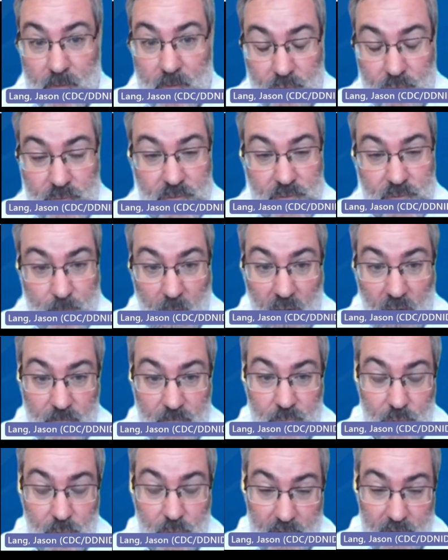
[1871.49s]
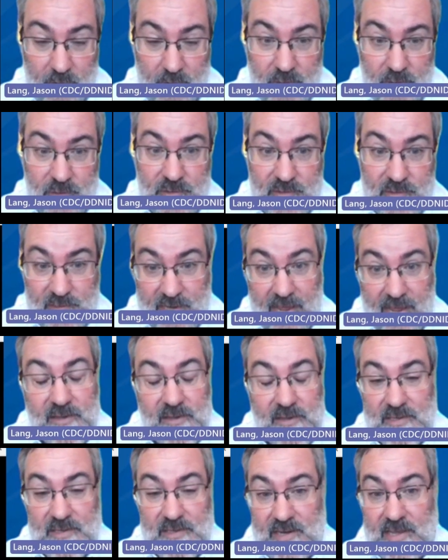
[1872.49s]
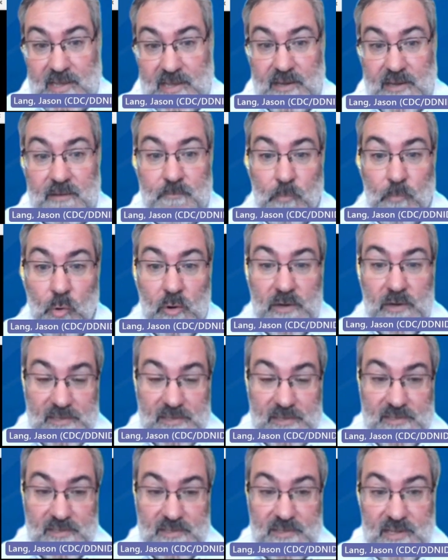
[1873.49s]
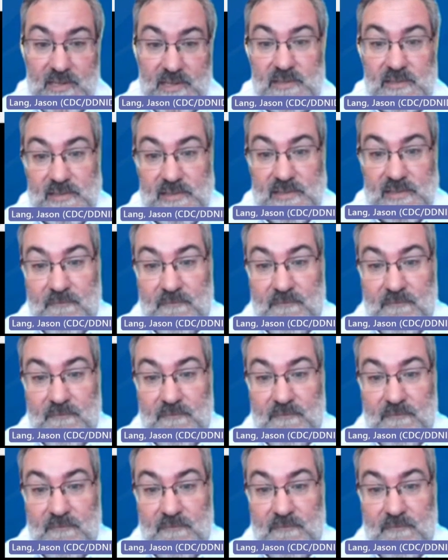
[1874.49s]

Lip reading: Those small employers tend to need more assistance,